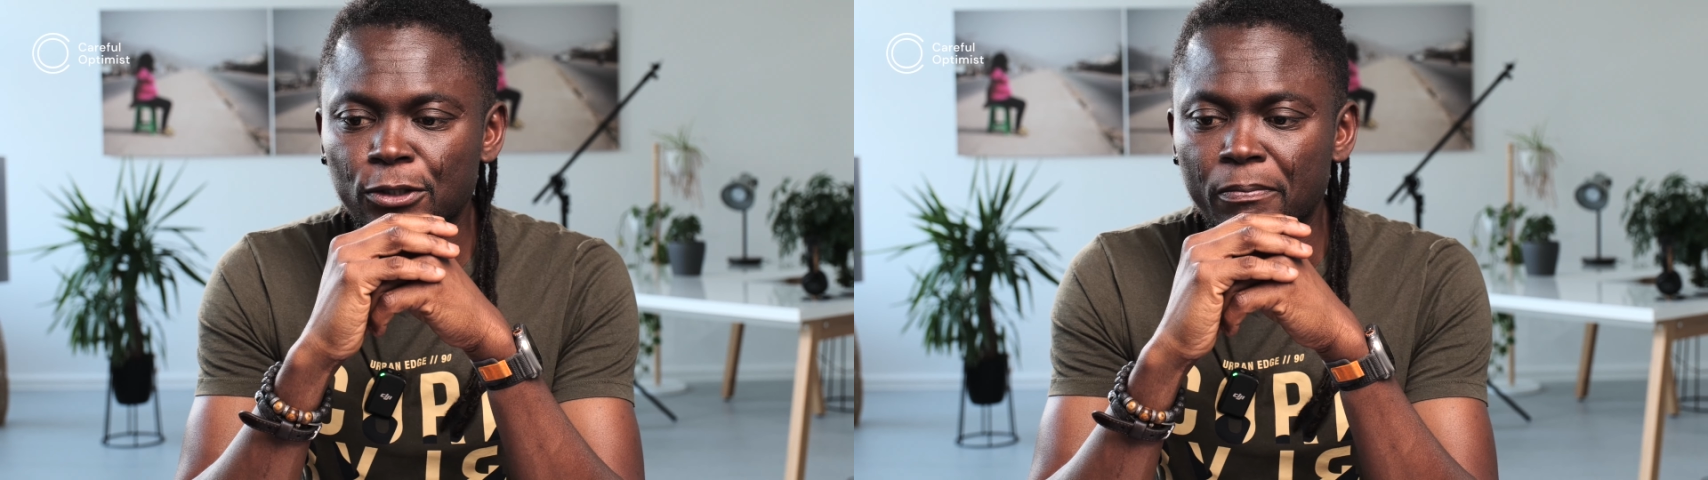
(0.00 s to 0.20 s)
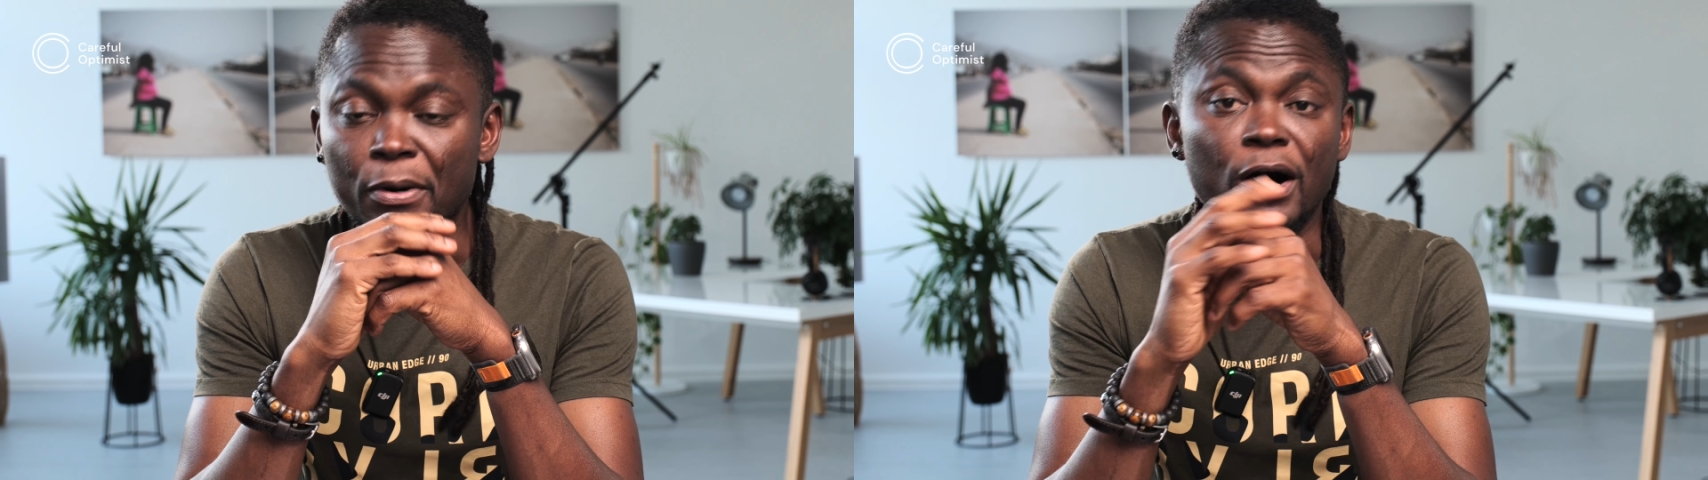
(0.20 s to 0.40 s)

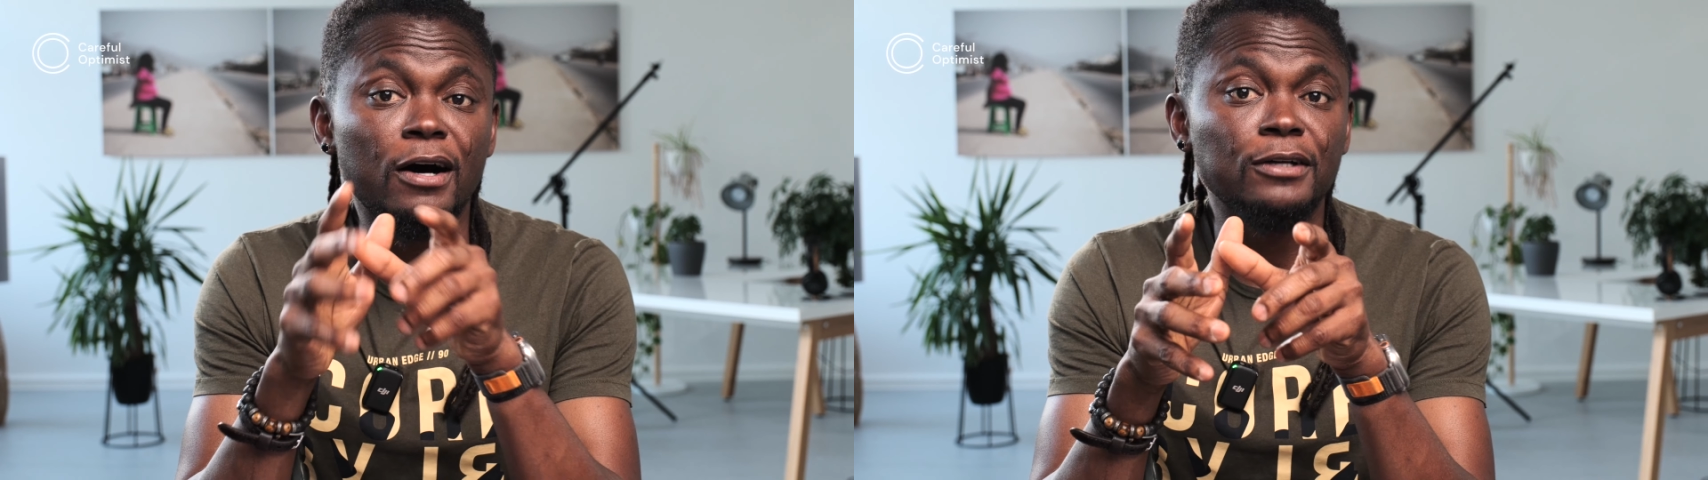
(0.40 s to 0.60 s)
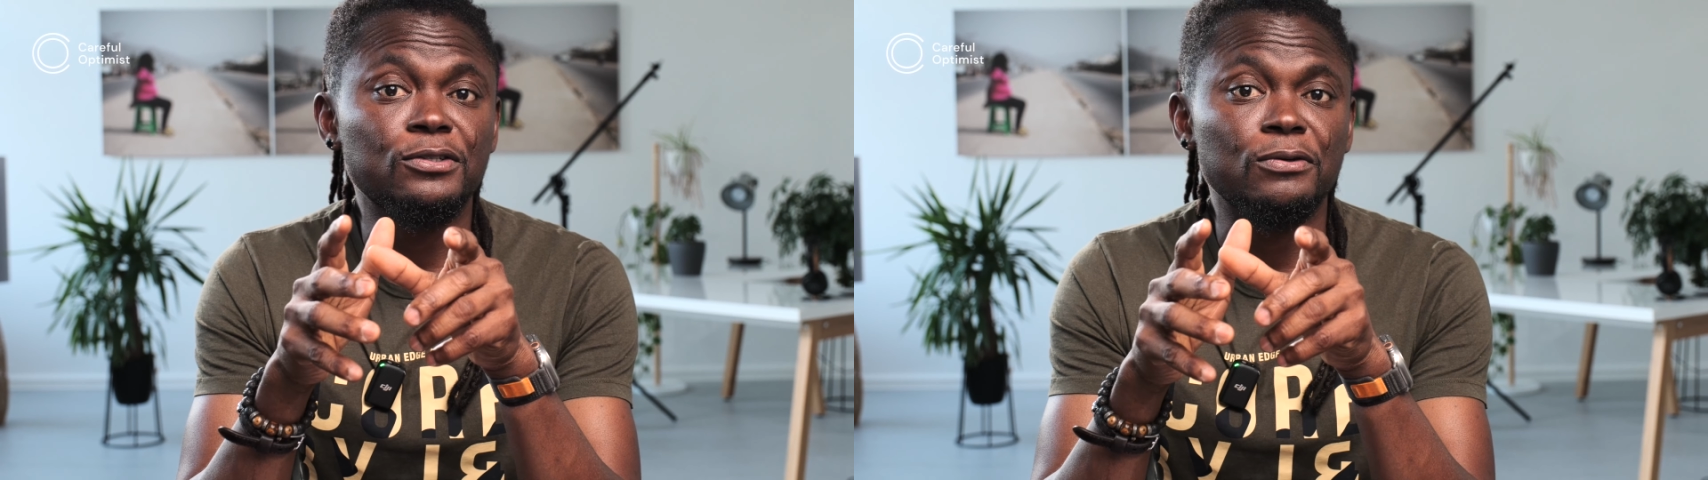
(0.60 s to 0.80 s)

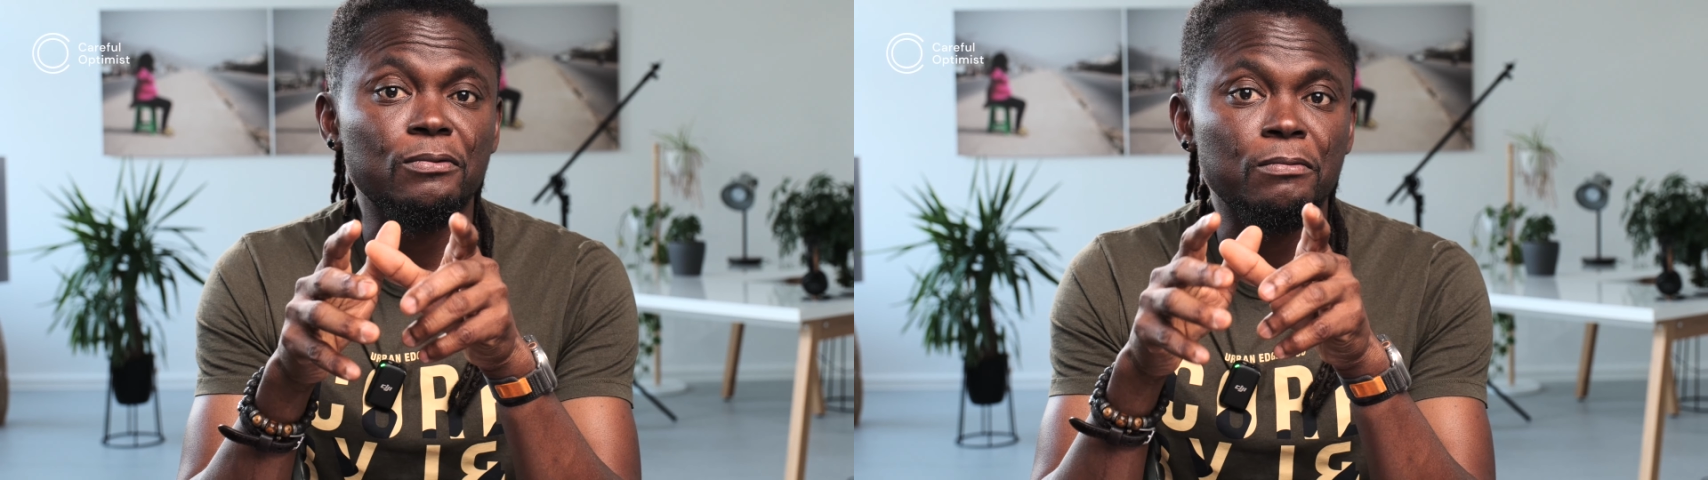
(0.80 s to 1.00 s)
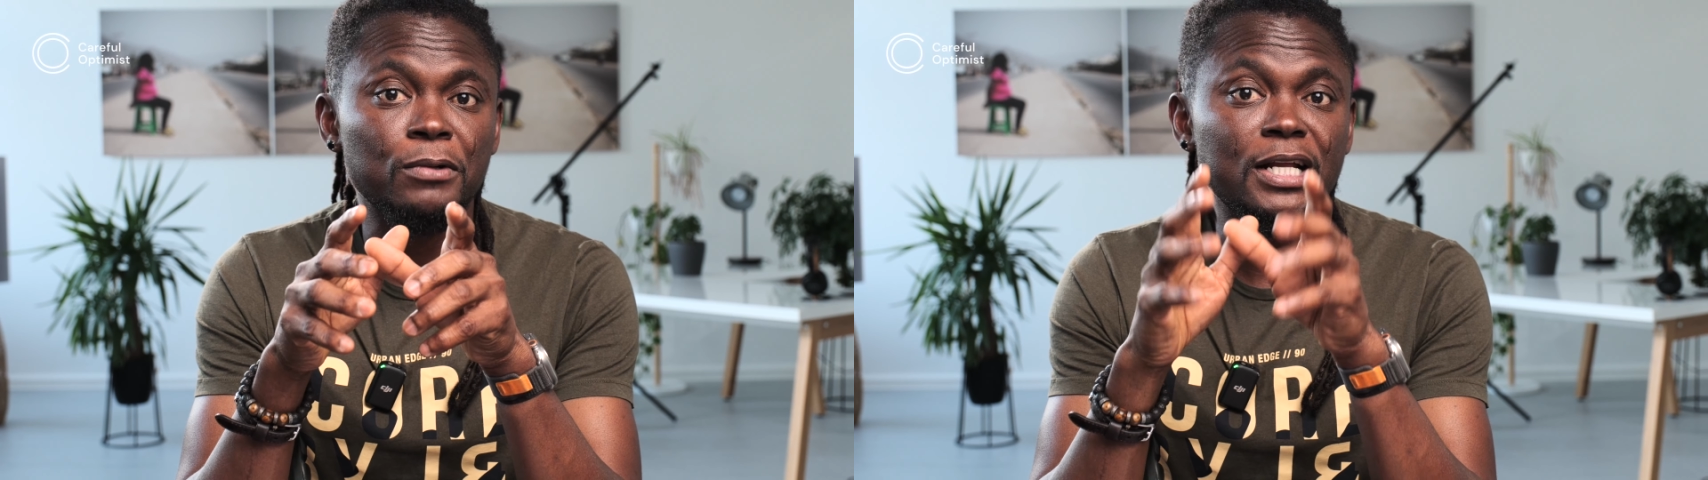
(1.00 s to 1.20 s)
But
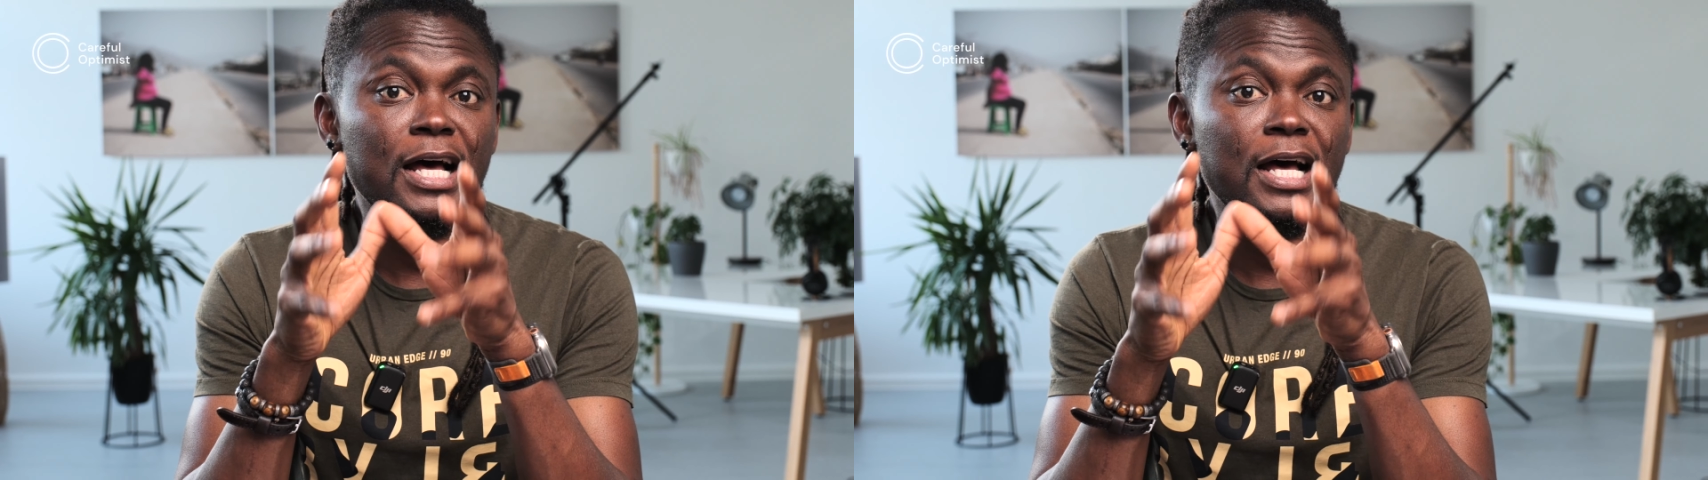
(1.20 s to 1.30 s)
what that